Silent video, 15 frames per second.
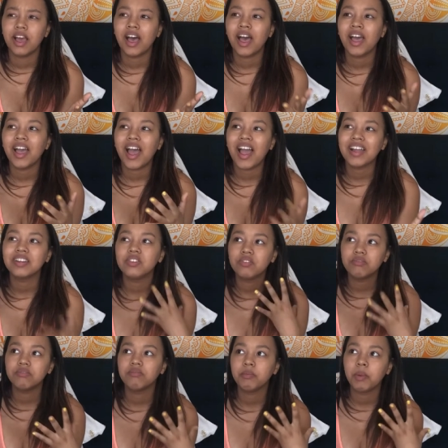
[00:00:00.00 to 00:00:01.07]
I, I
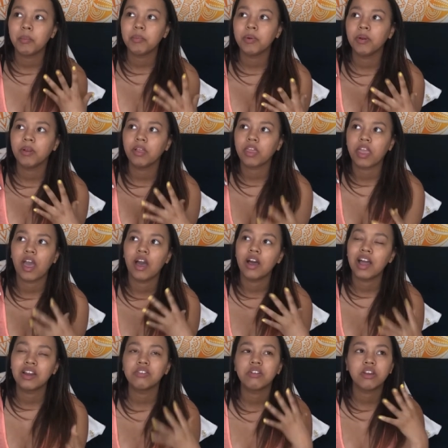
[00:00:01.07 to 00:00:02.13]
don't remember like how,
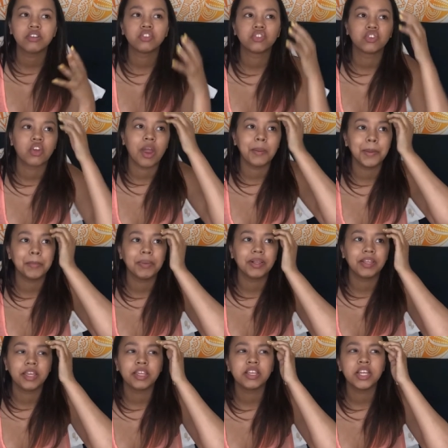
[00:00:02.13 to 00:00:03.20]
I don't know how to describe it
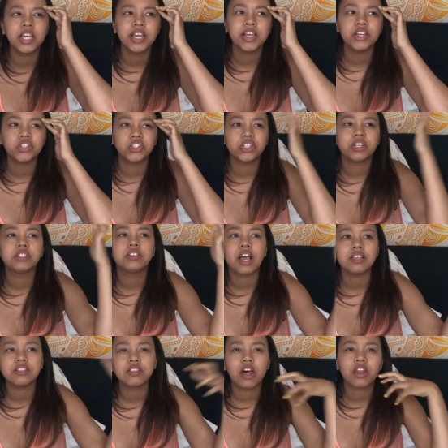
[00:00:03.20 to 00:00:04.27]
but like she like
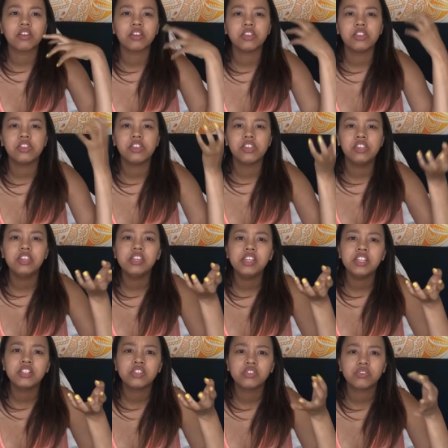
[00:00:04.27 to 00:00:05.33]
does a lot of good
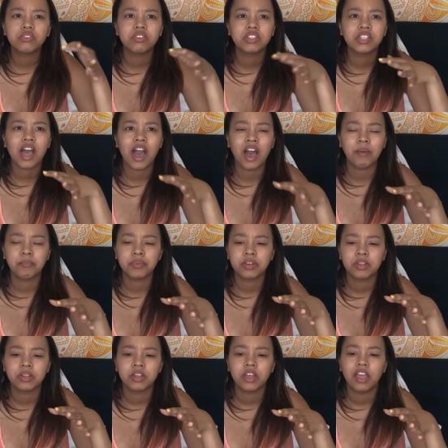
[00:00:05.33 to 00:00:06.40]
deeds through this app
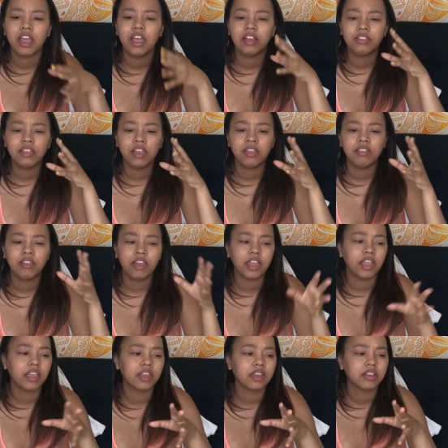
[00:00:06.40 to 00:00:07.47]
and then
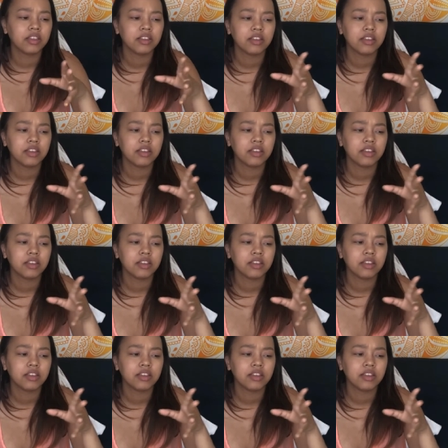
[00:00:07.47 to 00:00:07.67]
like